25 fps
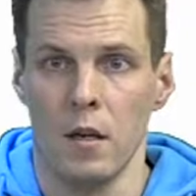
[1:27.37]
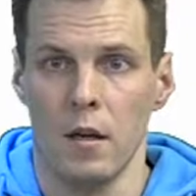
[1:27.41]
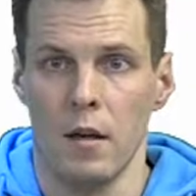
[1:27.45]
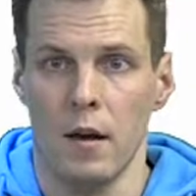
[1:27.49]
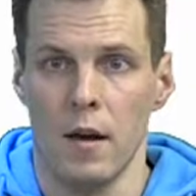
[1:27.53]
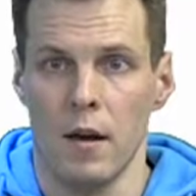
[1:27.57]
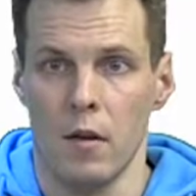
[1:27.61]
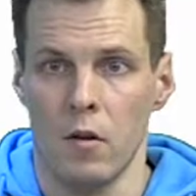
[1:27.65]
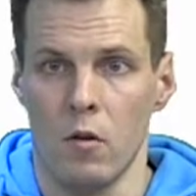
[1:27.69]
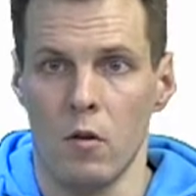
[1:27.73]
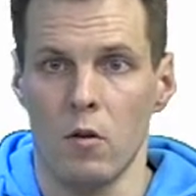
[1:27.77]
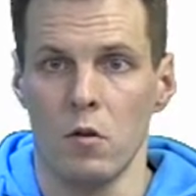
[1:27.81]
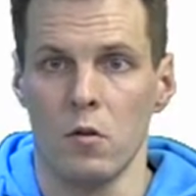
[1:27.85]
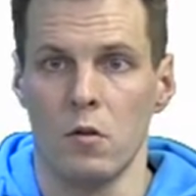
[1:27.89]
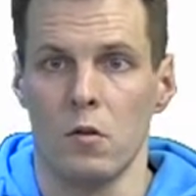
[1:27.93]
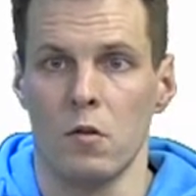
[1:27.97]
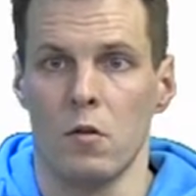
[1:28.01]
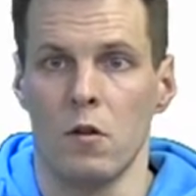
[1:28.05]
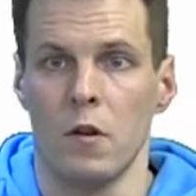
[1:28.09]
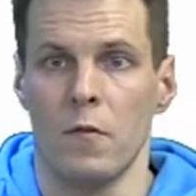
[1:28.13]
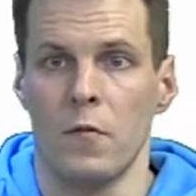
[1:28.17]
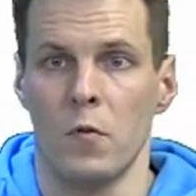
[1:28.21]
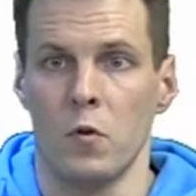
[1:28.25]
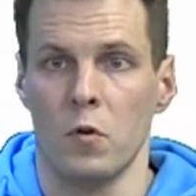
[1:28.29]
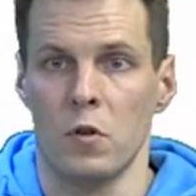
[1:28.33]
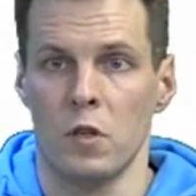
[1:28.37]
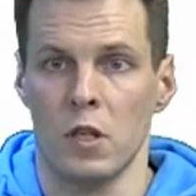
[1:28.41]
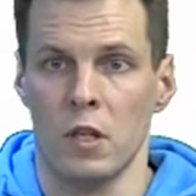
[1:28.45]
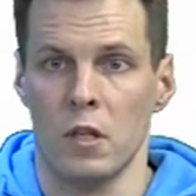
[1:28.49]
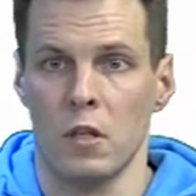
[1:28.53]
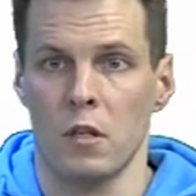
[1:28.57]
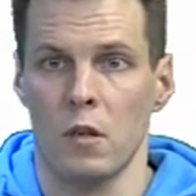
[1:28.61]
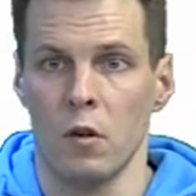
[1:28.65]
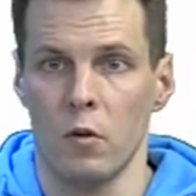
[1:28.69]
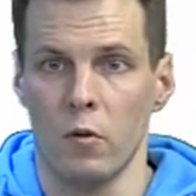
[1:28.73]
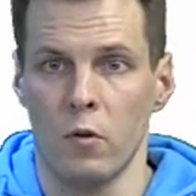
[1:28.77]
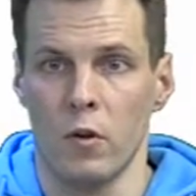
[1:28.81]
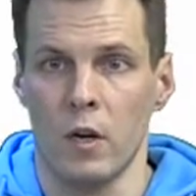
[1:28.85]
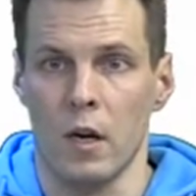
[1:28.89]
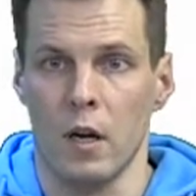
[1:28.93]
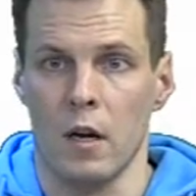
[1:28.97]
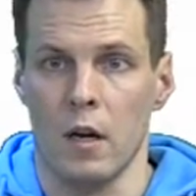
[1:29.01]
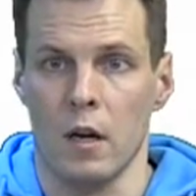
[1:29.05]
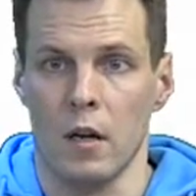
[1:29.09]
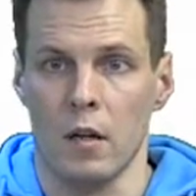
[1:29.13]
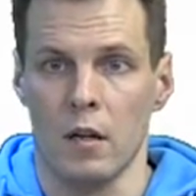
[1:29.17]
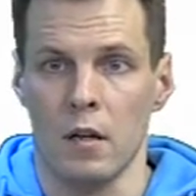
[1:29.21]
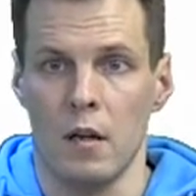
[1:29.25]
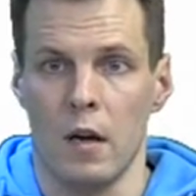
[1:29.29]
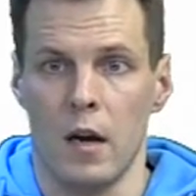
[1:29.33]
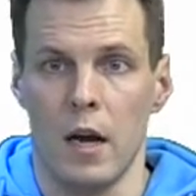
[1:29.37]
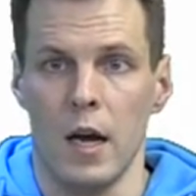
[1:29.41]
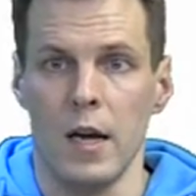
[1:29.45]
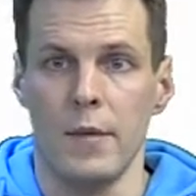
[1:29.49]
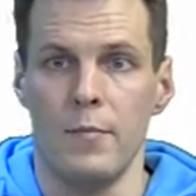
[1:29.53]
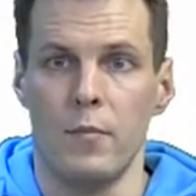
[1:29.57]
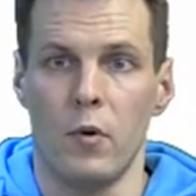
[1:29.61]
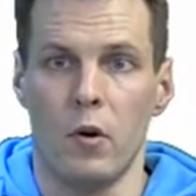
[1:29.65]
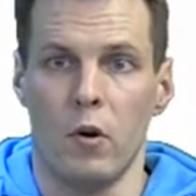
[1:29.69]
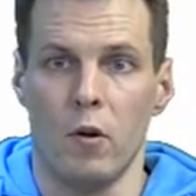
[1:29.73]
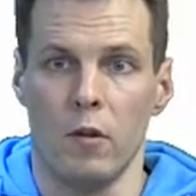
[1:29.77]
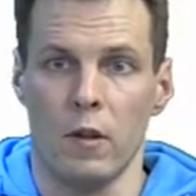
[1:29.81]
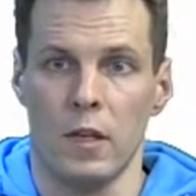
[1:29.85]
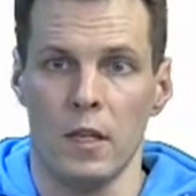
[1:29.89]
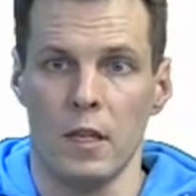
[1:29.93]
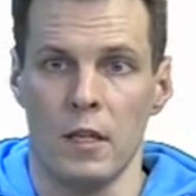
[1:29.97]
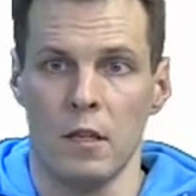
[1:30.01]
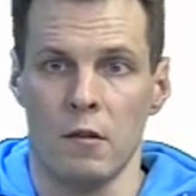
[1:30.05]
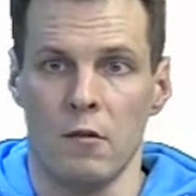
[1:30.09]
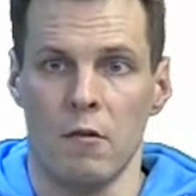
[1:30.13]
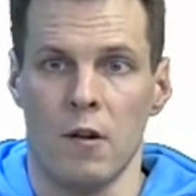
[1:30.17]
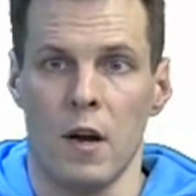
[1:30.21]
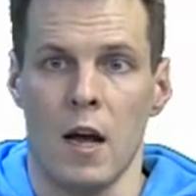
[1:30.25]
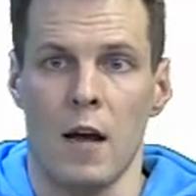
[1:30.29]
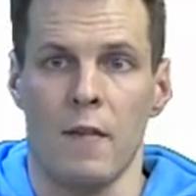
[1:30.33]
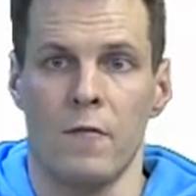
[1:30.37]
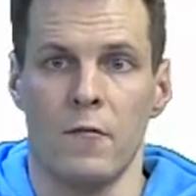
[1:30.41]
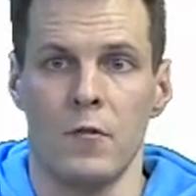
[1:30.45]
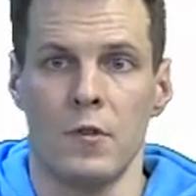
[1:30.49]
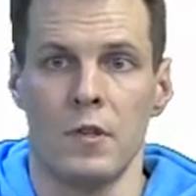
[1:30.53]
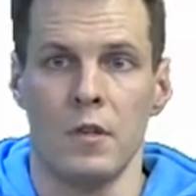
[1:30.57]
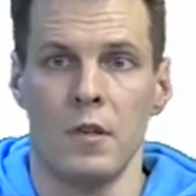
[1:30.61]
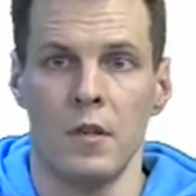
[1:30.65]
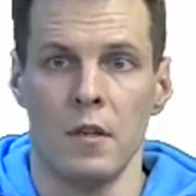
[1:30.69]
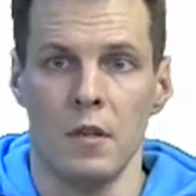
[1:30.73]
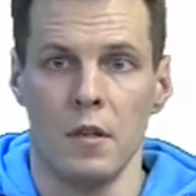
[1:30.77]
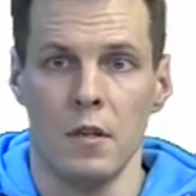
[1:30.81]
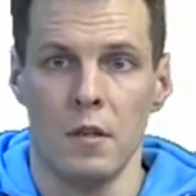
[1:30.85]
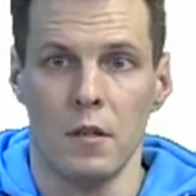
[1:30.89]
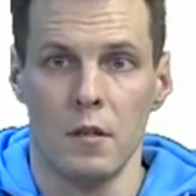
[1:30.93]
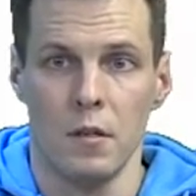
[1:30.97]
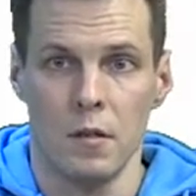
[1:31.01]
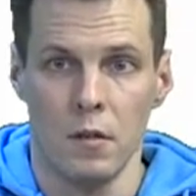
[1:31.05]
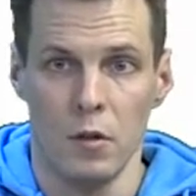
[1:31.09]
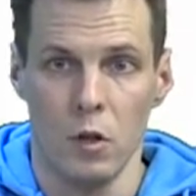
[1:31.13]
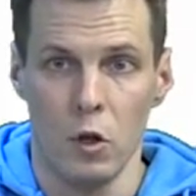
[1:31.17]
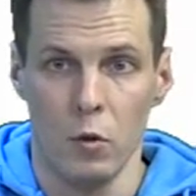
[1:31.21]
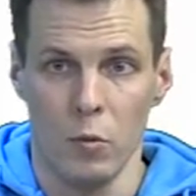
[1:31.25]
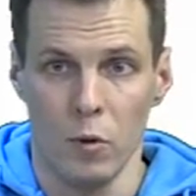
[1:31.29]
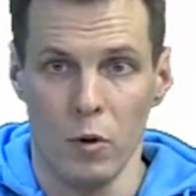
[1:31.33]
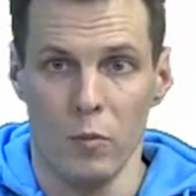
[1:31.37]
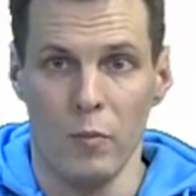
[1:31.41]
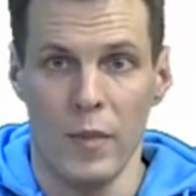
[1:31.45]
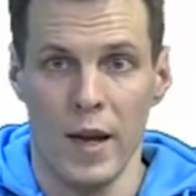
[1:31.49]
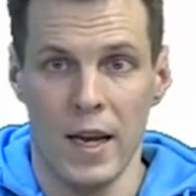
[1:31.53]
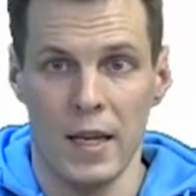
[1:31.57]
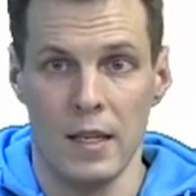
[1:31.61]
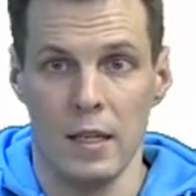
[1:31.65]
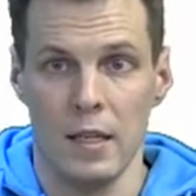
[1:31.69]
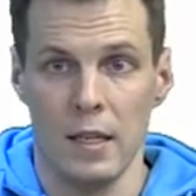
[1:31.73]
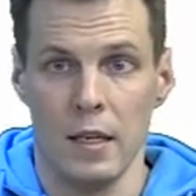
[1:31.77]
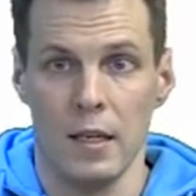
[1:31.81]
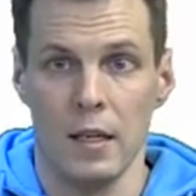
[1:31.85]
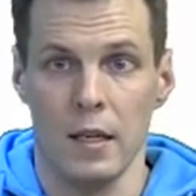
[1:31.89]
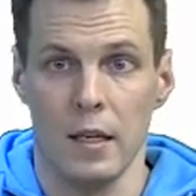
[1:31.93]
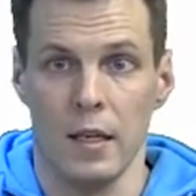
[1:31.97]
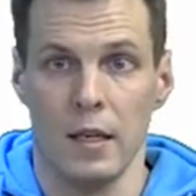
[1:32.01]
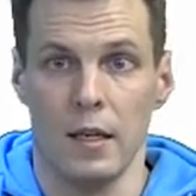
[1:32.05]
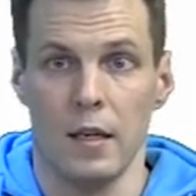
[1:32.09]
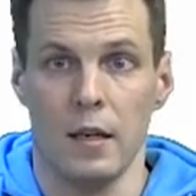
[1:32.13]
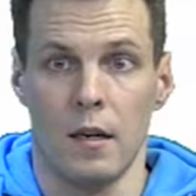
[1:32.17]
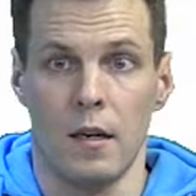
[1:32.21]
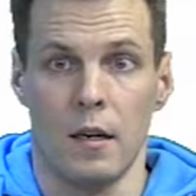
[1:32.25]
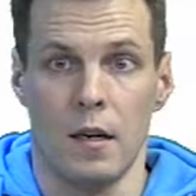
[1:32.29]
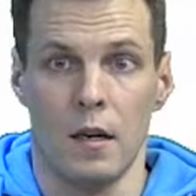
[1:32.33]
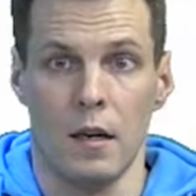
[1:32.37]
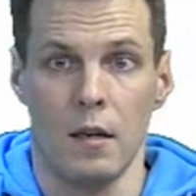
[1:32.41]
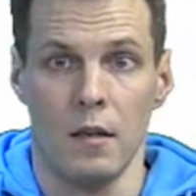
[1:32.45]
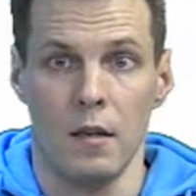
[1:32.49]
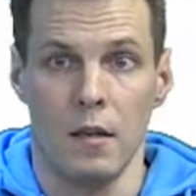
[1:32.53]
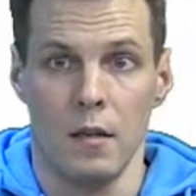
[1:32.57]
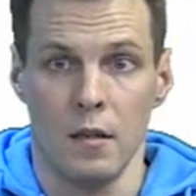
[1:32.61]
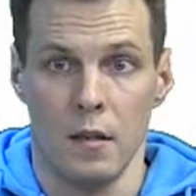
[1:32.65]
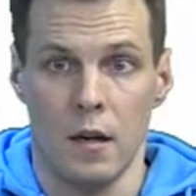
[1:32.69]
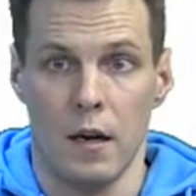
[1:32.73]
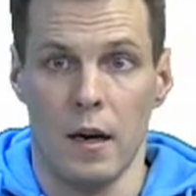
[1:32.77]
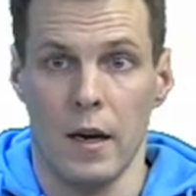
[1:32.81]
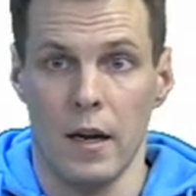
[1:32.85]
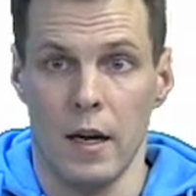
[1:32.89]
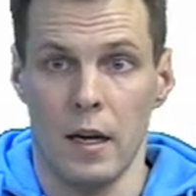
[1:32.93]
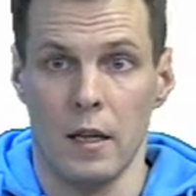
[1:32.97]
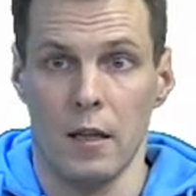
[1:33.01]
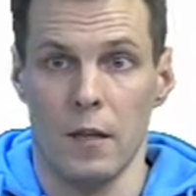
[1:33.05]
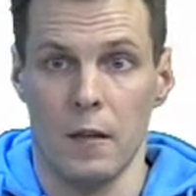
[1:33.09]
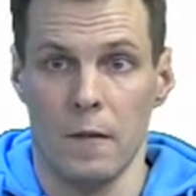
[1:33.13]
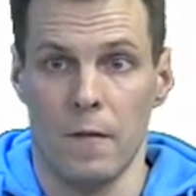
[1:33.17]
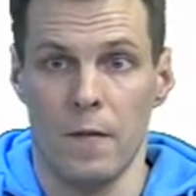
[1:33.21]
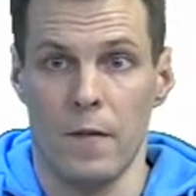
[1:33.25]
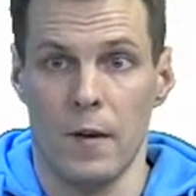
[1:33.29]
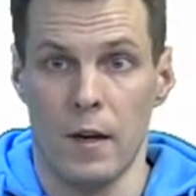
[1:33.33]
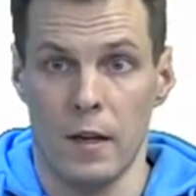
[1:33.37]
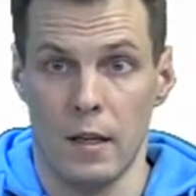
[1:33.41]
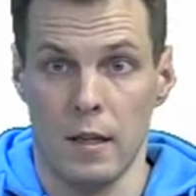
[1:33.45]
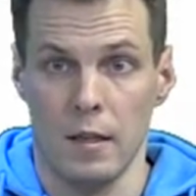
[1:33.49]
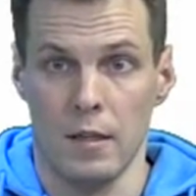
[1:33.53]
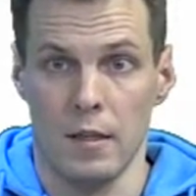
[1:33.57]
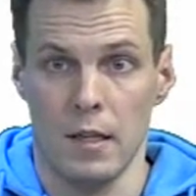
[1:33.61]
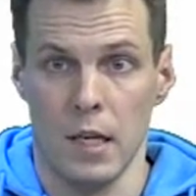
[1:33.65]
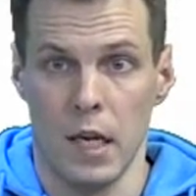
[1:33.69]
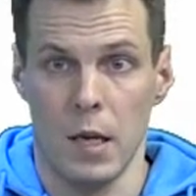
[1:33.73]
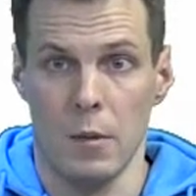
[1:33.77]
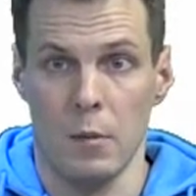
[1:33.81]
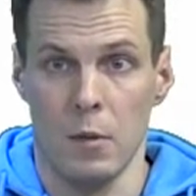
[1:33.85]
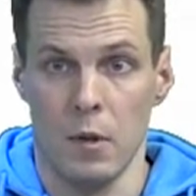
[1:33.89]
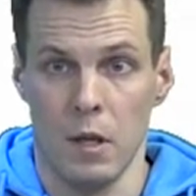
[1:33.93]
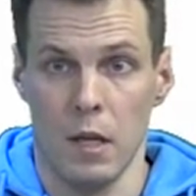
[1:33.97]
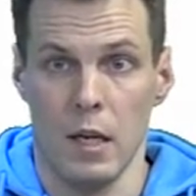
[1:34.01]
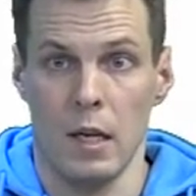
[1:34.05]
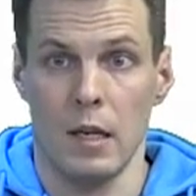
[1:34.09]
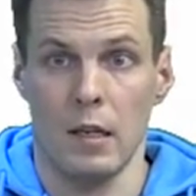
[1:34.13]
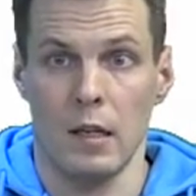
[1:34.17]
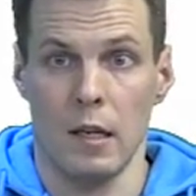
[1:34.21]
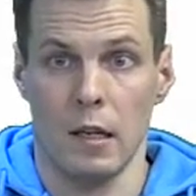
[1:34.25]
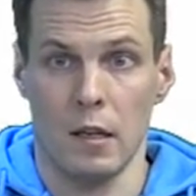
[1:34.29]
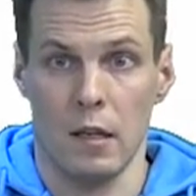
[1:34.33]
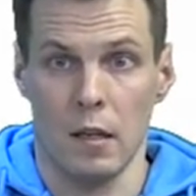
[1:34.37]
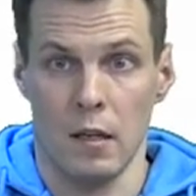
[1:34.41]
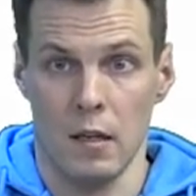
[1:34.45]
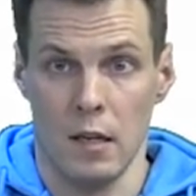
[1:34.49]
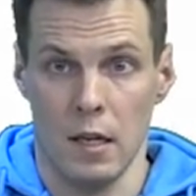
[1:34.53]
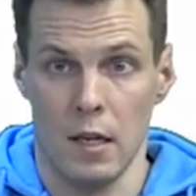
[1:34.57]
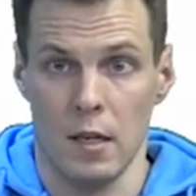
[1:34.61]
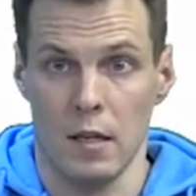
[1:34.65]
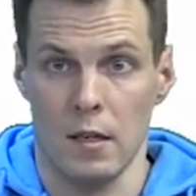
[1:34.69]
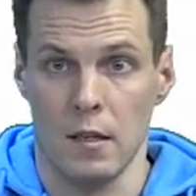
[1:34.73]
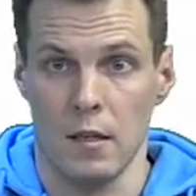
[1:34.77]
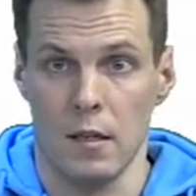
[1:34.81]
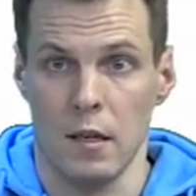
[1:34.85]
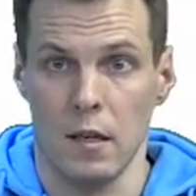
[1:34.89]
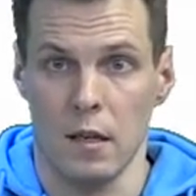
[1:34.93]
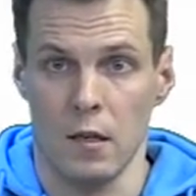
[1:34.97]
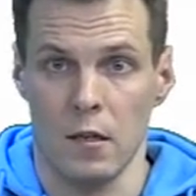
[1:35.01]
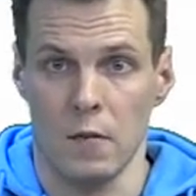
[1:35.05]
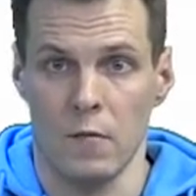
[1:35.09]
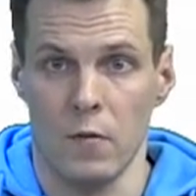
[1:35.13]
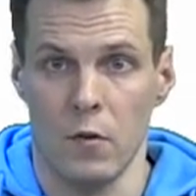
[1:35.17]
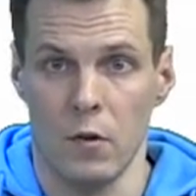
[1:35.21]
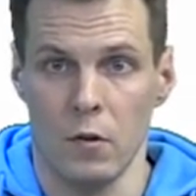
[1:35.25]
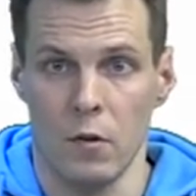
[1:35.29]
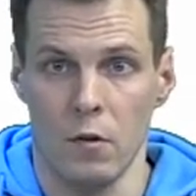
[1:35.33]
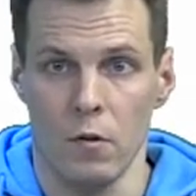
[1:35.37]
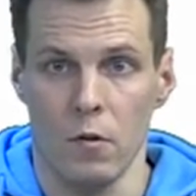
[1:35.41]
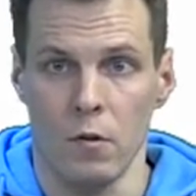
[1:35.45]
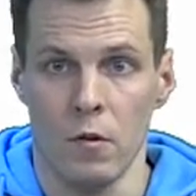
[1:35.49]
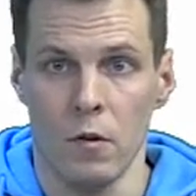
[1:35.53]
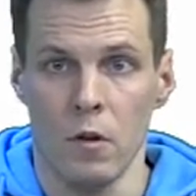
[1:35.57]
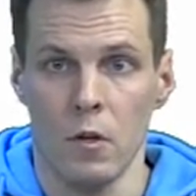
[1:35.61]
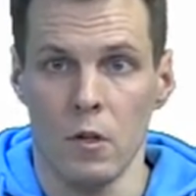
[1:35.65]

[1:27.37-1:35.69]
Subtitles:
And also, if you just look at eyeball these graphs, you will basically identify the same thing that the test tells for you.